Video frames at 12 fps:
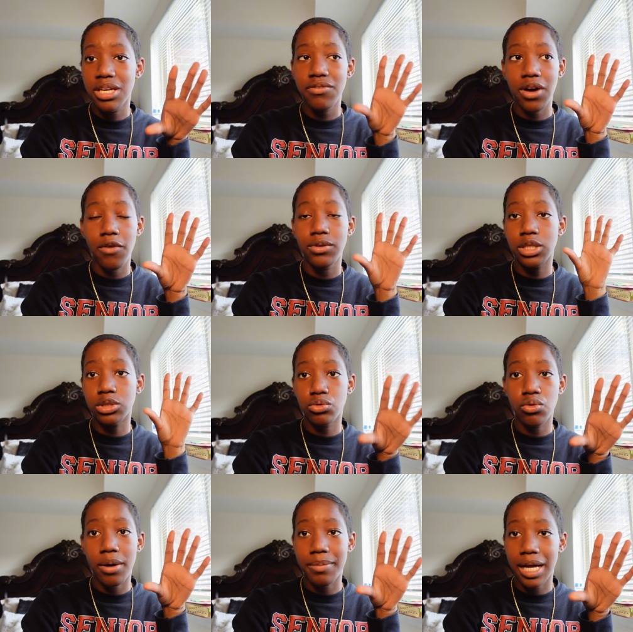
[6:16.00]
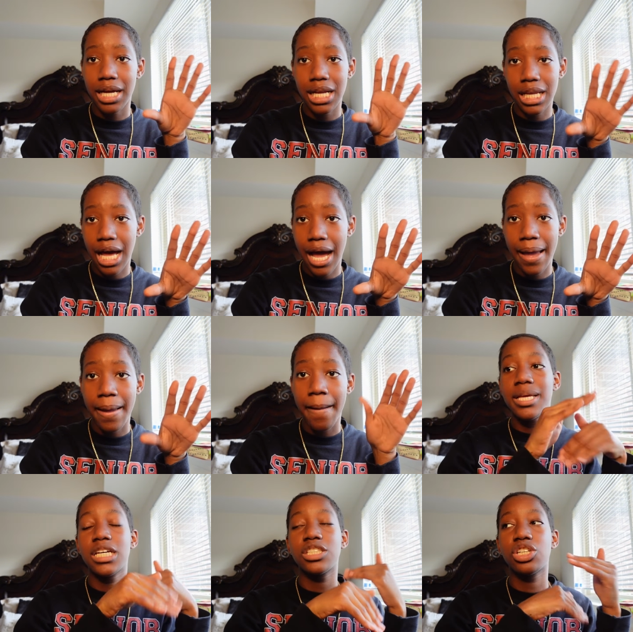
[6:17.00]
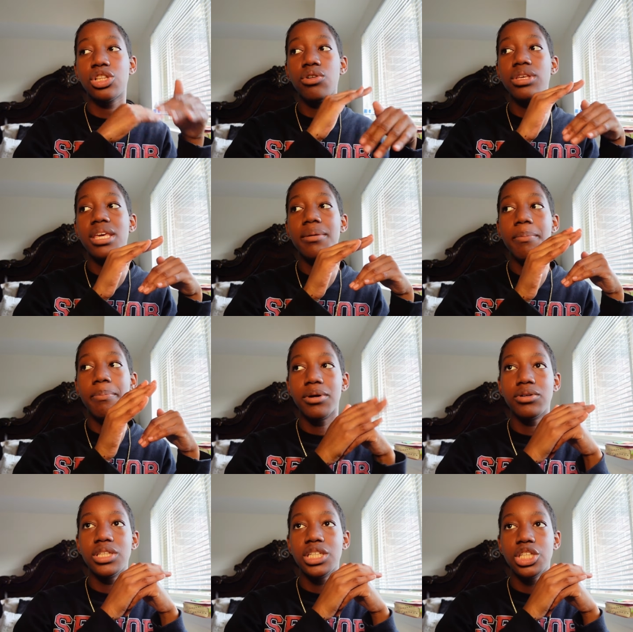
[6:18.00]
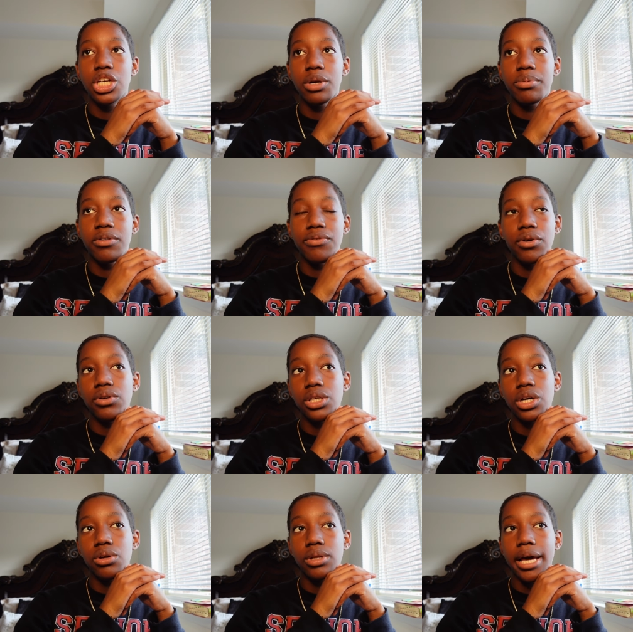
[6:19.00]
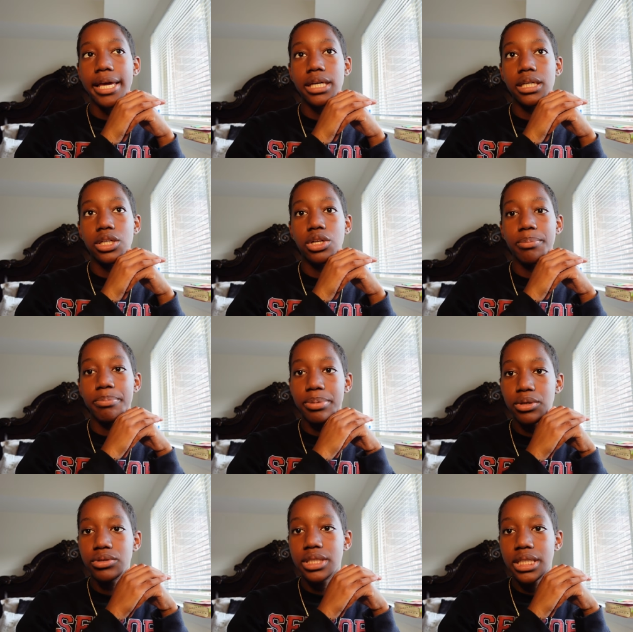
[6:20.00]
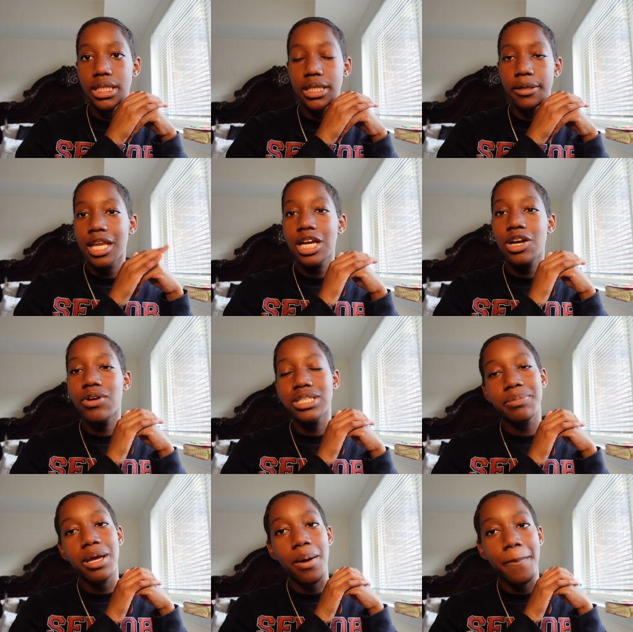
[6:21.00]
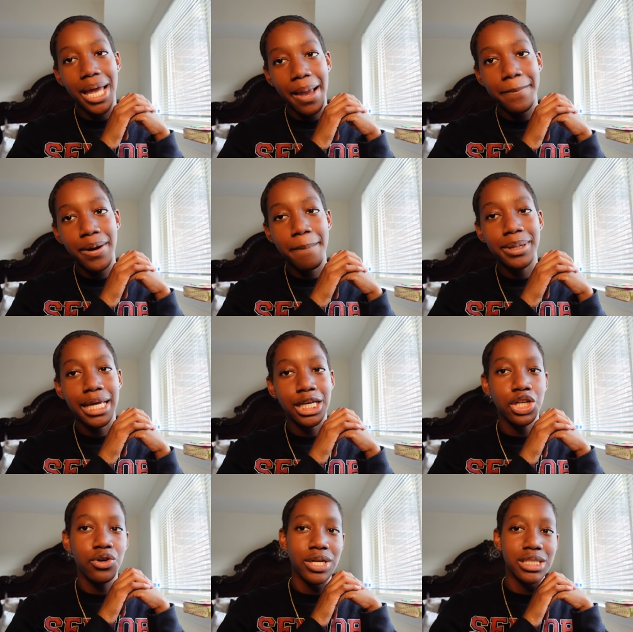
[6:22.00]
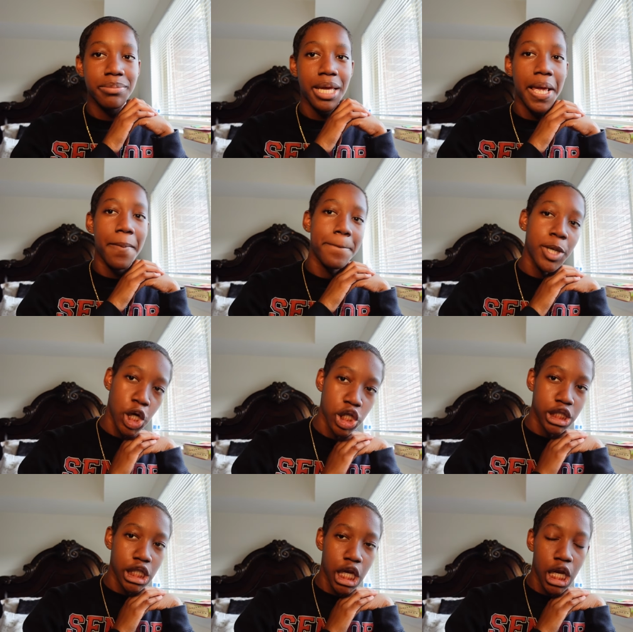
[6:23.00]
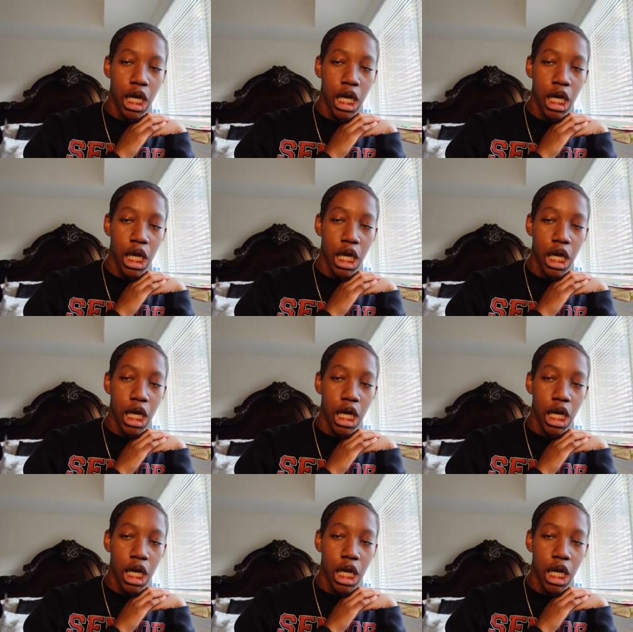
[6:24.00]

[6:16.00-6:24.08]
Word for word: involved with the school I'm not gonna lie because you're low-key building your portfolio like you're building not your resume on paper but like your resume in person